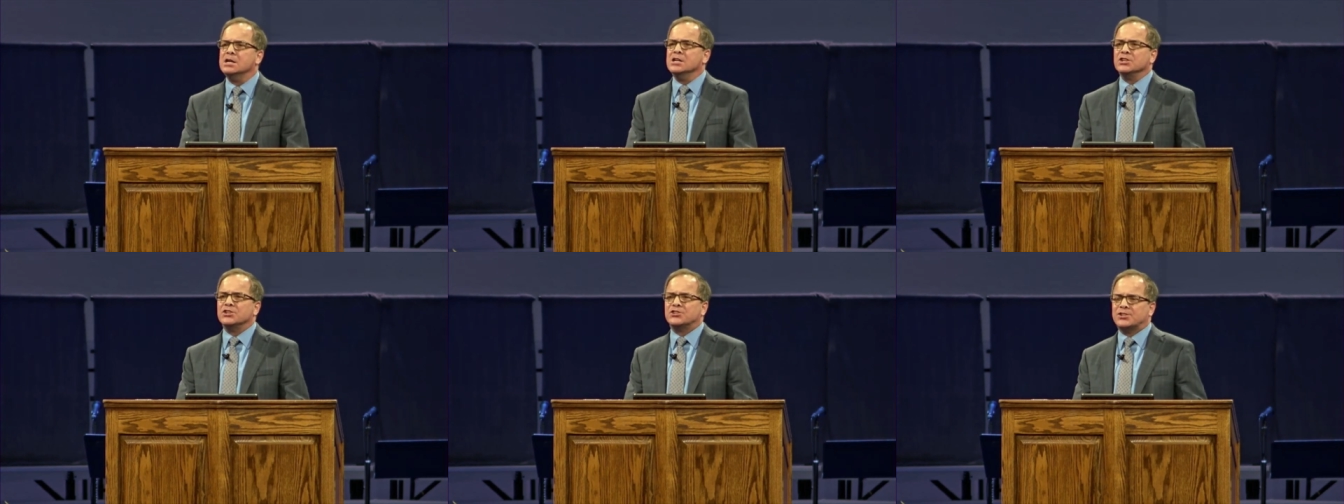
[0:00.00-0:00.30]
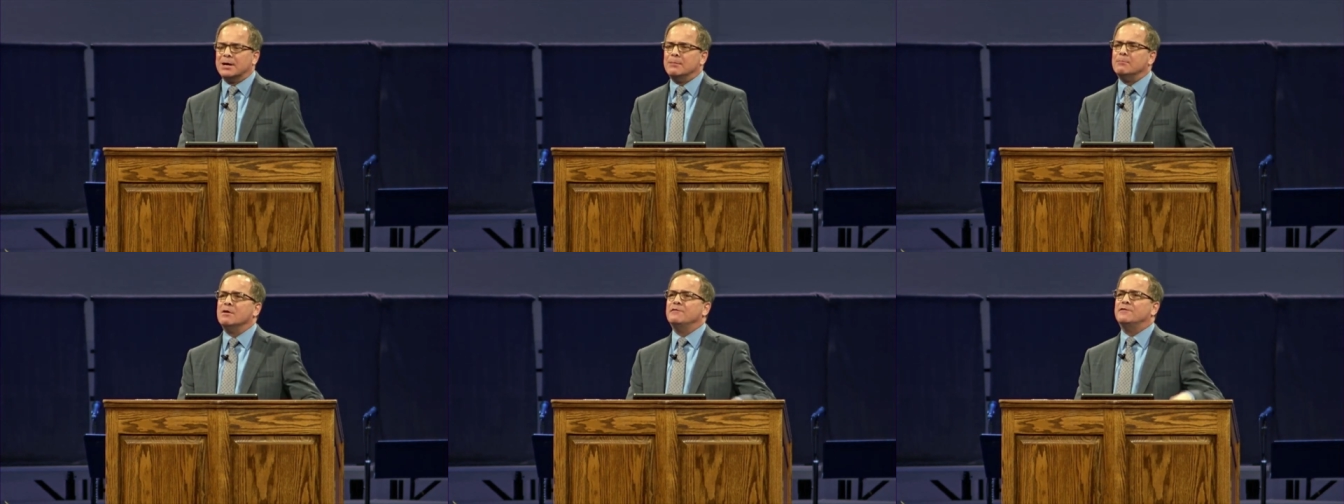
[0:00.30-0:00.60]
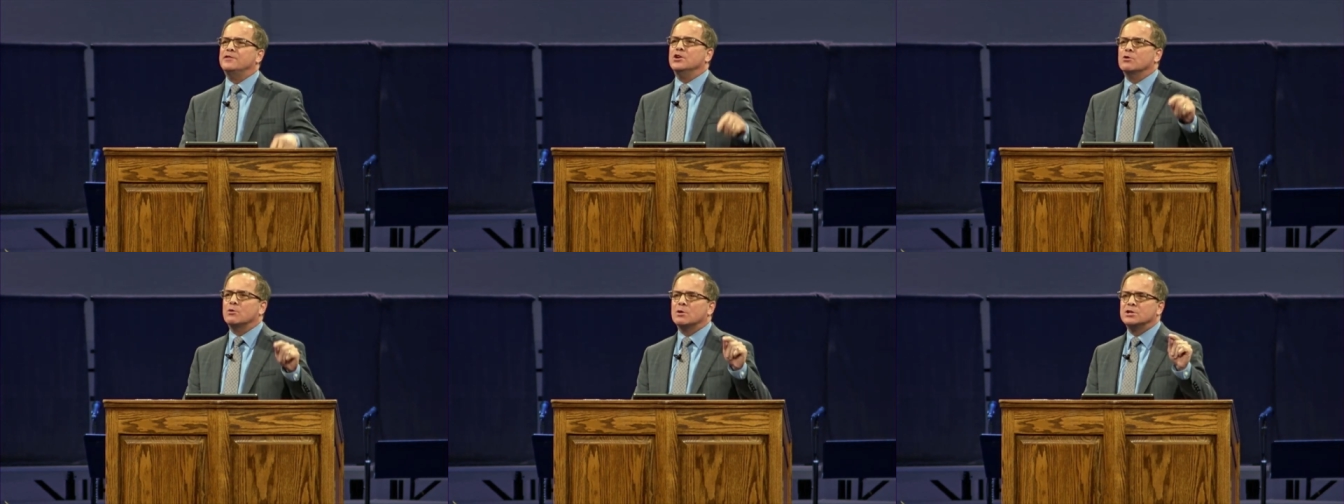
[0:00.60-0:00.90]
Some
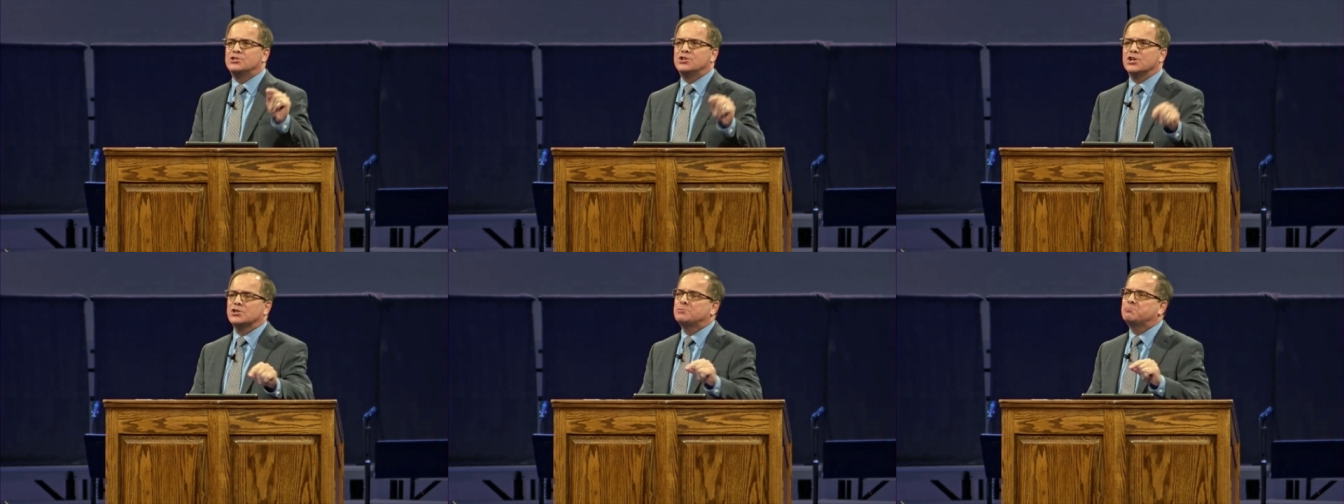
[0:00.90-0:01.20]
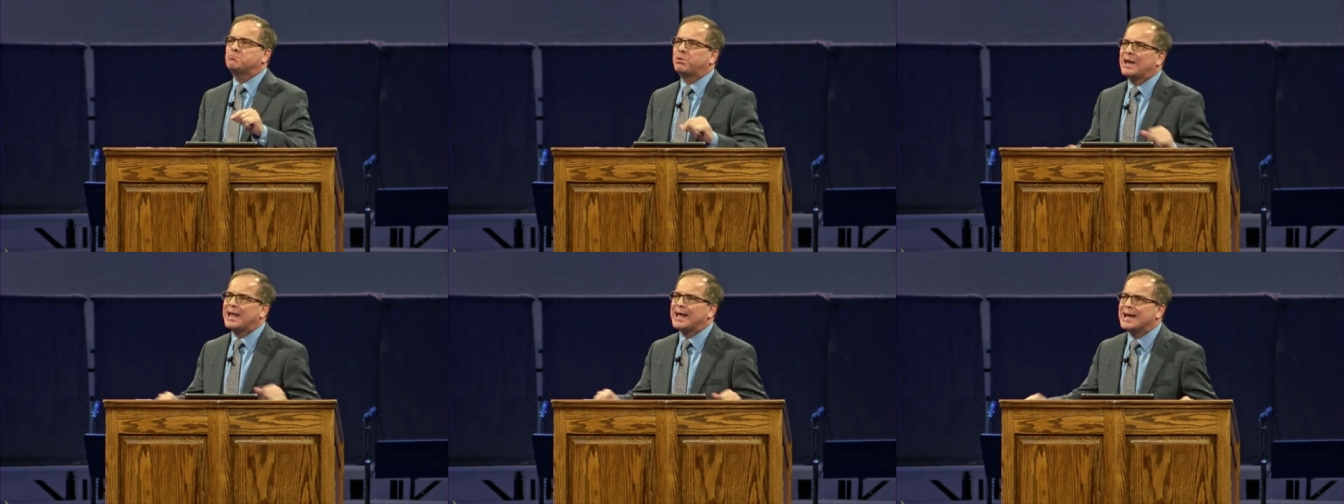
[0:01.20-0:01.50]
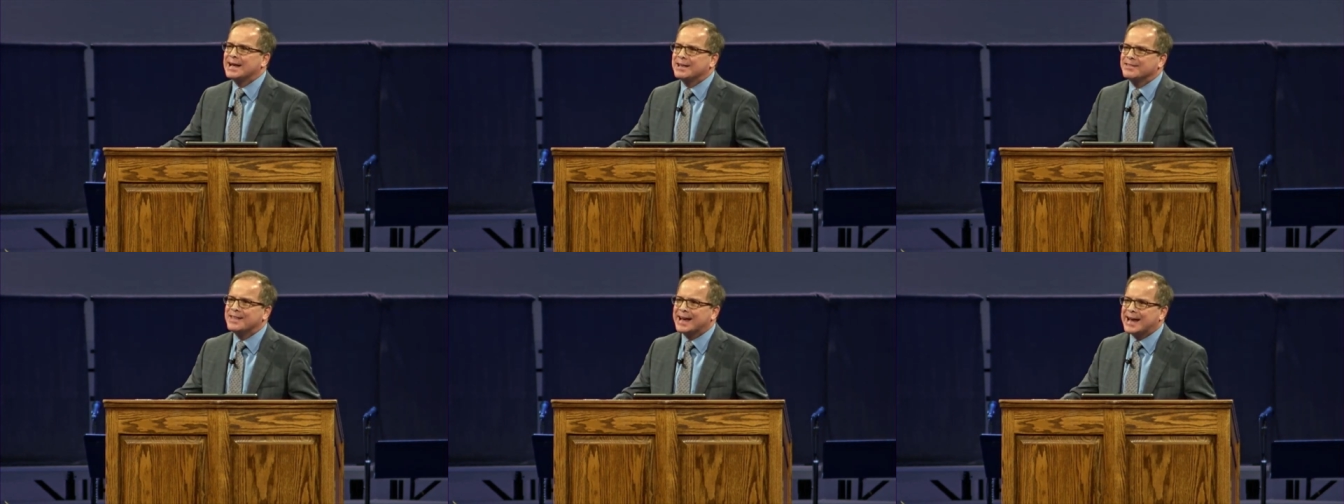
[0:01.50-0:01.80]
of you are just
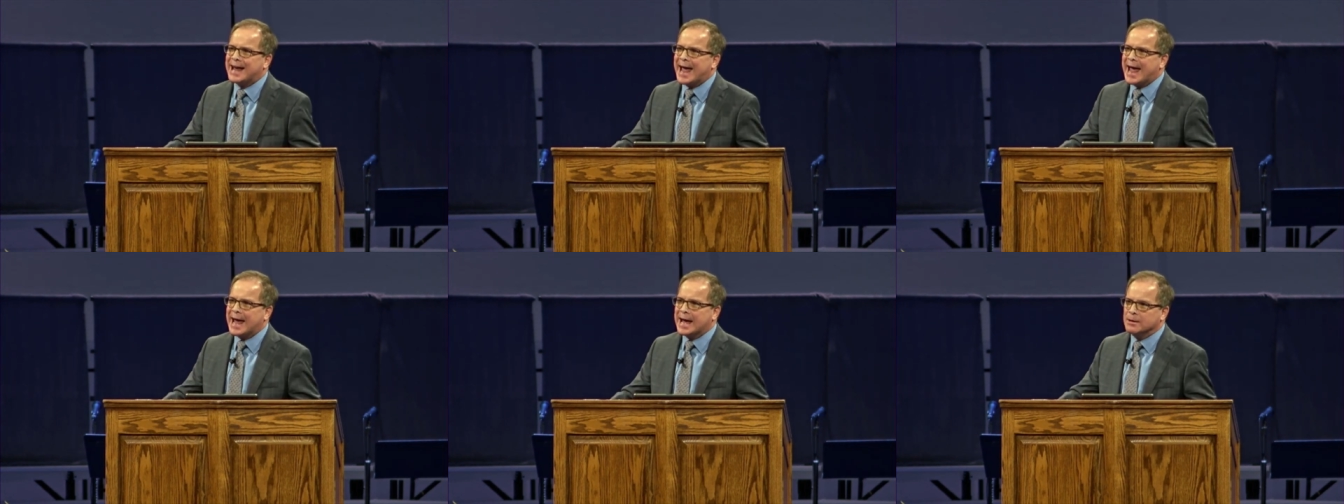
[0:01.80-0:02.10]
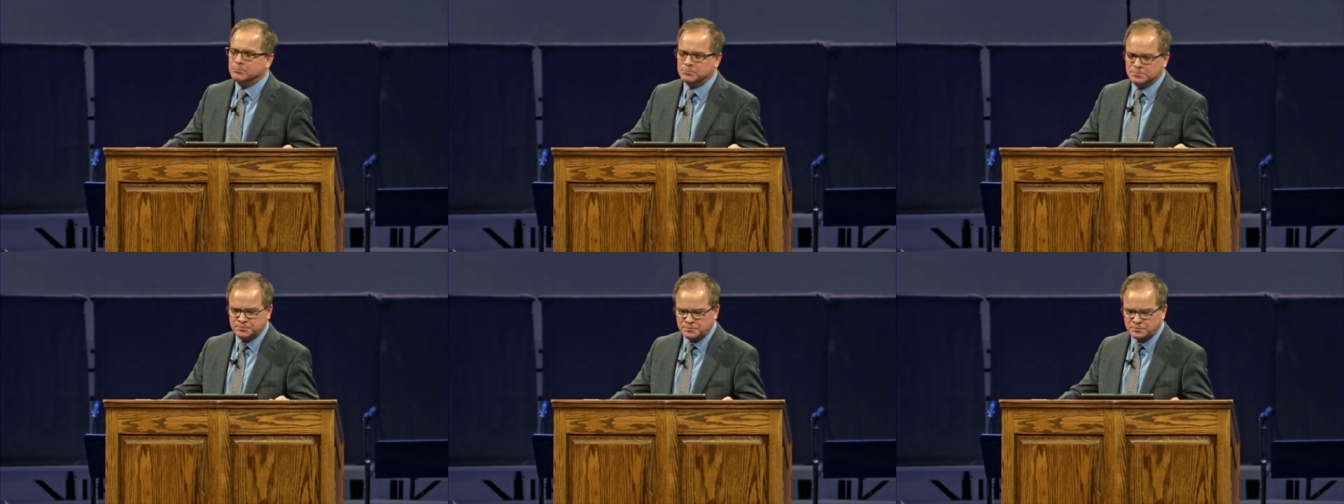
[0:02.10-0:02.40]
playing the game.